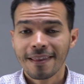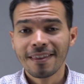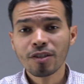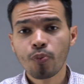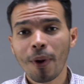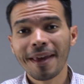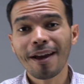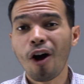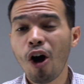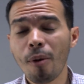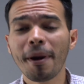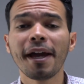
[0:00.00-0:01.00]
This way,
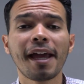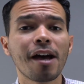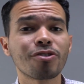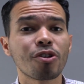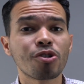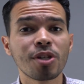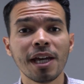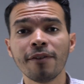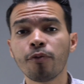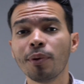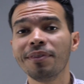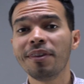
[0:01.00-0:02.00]
all my accounts are
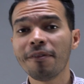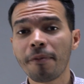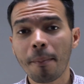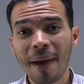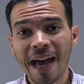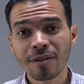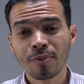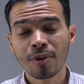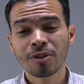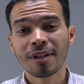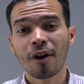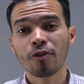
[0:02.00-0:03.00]
safe with different
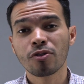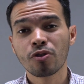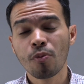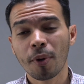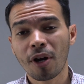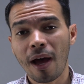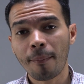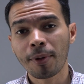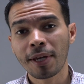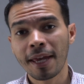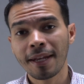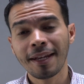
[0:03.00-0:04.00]
passwords that are super
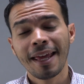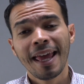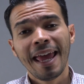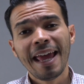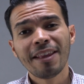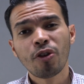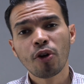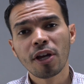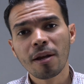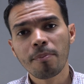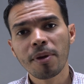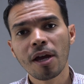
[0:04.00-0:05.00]
complicated and they're
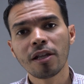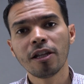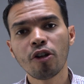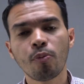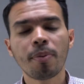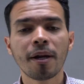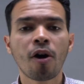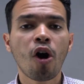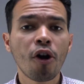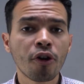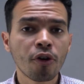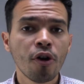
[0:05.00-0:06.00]
gonna be a little bit
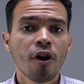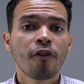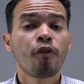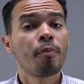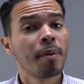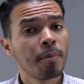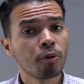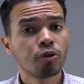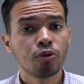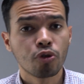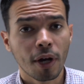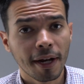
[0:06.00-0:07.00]
harder for people
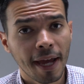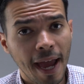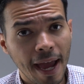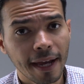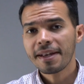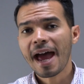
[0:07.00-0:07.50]
to try to hack.